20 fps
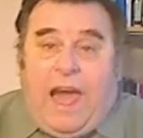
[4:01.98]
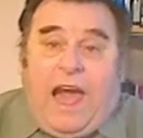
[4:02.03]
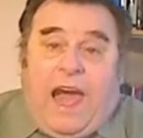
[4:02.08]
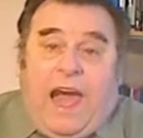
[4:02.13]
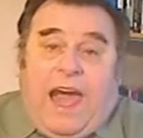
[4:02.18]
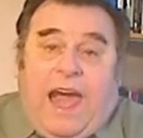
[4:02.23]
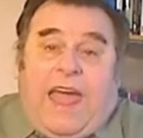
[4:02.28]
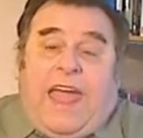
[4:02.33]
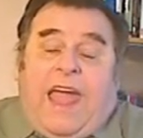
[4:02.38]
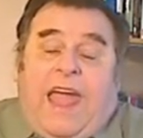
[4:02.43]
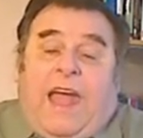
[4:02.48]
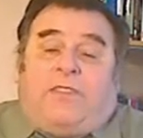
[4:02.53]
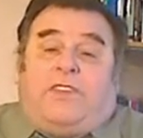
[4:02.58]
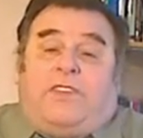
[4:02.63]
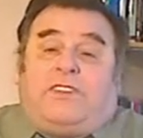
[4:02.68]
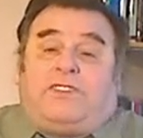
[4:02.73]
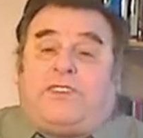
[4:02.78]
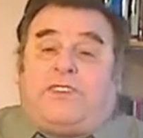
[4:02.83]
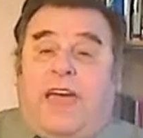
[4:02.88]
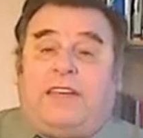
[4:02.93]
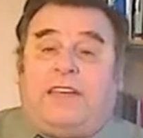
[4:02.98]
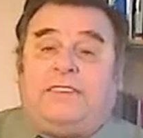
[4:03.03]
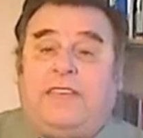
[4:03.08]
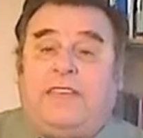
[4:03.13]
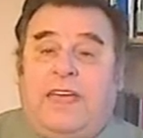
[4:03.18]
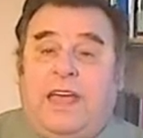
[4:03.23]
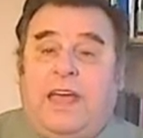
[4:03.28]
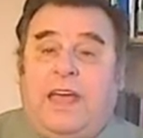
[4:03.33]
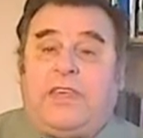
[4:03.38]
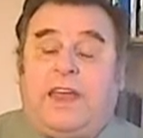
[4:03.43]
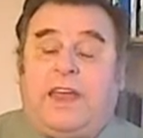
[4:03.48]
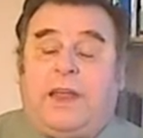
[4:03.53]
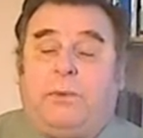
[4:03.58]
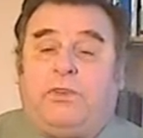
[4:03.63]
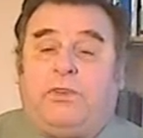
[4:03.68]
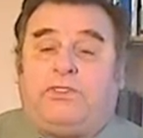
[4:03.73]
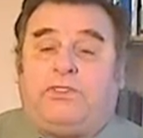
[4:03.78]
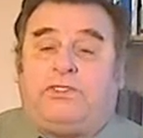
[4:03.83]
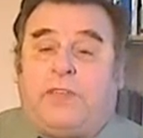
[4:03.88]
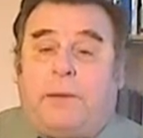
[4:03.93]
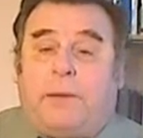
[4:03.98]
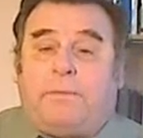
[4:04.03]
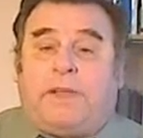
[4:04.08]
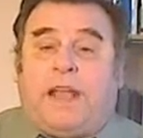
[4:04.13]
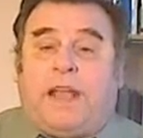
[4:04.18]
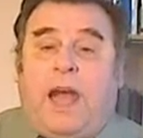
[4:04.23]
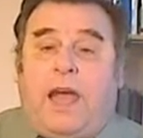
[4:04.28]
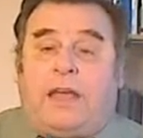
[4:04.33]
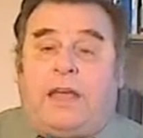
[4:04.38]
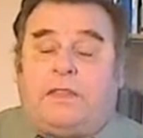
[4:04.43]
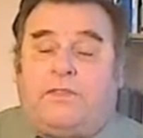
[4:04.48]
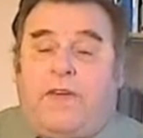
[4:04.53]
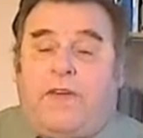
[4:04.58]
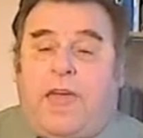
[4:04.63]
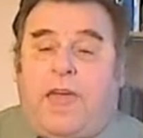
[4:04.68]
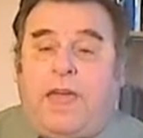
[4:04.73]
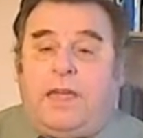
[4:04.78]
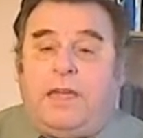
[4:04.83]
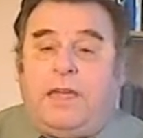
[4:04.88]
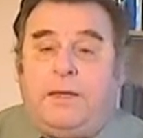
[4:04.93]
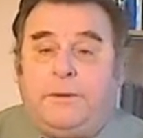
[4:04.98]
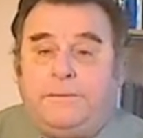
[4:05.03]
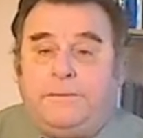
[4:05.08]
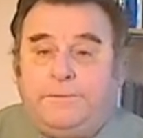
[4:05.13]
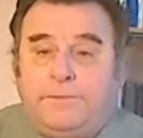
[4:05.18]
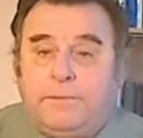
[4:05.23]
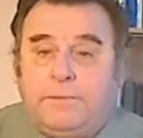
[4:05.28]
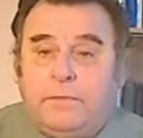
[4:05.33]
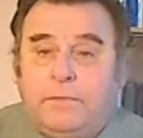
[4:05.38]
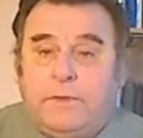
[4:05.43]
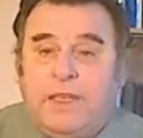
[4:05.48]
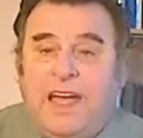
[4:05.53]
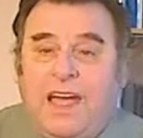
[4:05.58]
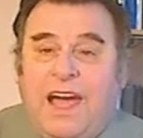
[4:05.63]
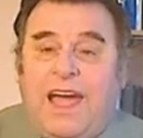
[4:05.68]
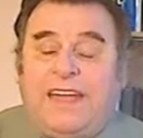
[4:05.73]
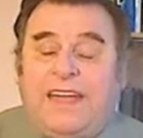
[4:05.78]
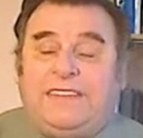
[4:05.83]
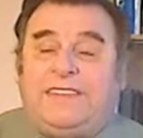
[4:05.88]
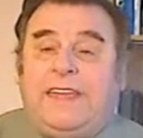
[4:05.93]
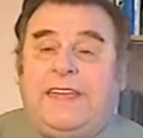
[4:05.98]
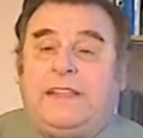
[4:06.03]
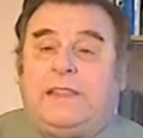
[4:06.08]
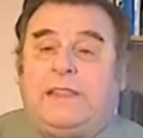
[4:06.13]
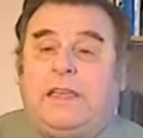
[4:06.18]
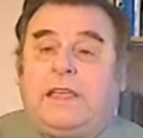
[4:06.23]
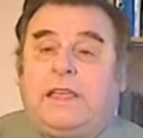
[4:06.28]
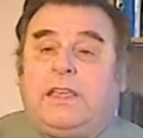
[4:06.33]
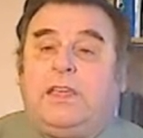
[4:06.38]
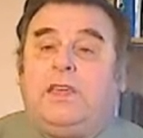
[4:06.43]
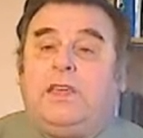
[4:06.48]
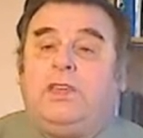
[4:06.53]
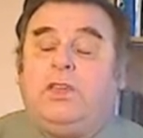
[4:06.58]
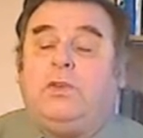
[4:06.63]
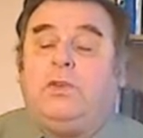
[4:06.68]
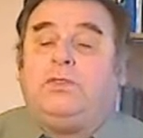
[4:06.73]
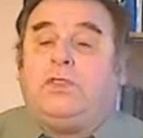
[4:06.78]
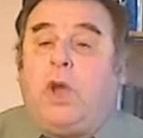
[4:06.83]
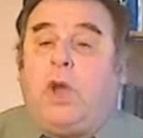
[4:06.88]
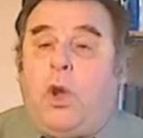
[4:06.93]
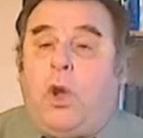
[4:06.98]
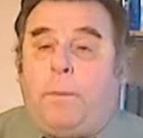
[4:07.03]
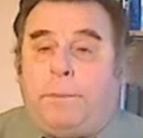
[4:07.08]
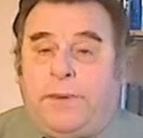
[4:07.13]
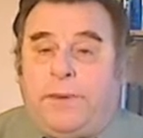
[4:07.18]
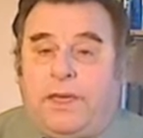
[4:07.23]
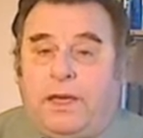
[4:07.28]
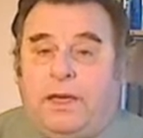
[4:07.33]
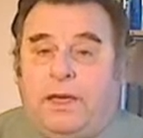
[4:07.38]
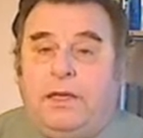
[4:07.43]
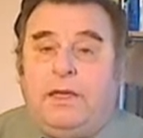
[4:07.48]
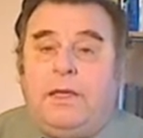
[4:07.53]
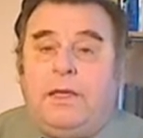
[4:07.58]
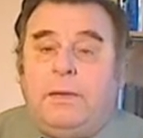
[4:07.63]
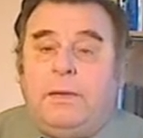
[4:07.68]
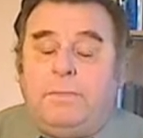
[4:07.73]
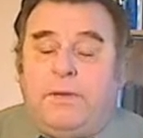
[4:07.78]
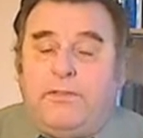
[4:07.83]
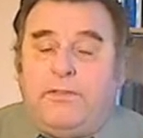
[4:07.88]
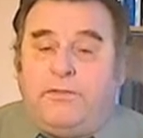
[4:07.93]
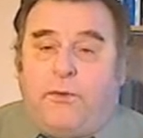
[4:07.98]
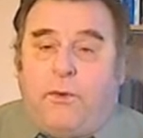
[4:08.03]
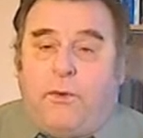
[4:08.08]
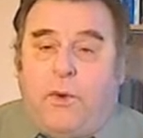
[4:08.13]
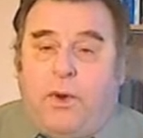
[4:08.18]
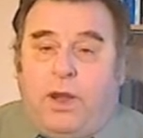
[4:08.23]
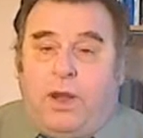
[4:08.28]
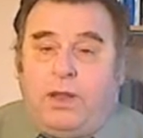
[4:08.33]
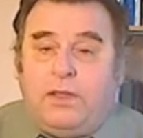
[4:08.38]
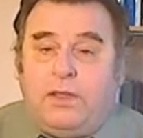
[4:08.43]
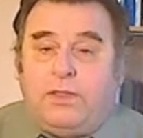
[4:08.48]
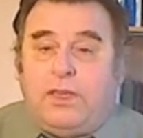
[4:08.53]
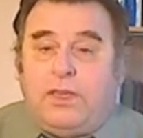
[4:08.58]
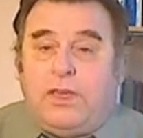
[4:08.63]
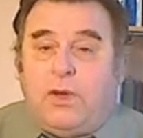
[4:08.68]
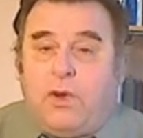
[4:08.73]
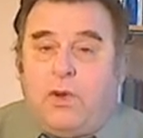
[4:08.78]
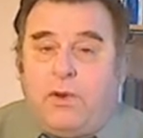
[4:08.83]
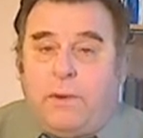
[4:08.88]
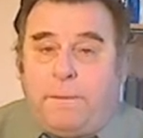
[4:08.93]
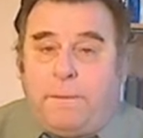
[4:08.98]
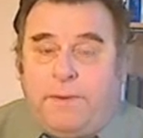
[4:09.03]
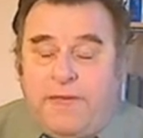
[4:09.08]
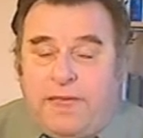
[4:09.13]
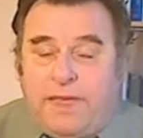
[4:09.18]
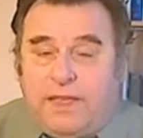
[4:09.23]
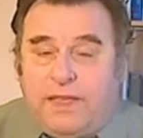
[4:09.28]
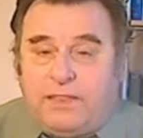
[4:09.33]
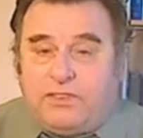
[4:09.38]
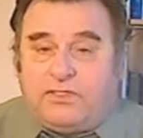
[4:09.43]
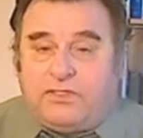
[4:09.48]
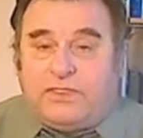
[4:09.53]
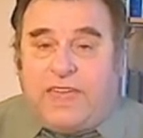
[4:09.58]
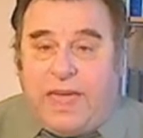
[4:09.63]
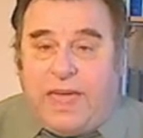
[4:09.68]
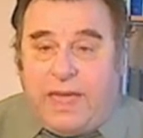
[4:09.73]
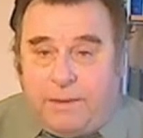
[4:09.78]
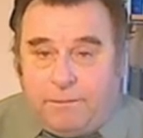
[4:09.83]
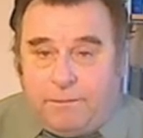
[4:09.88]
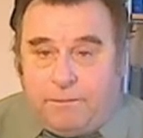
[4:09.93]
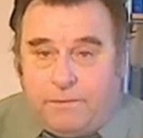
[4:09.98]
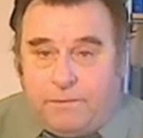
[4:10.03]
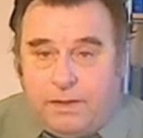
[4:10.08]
I had this idea that it was some kind of an idyllic utopia before the Europeans came.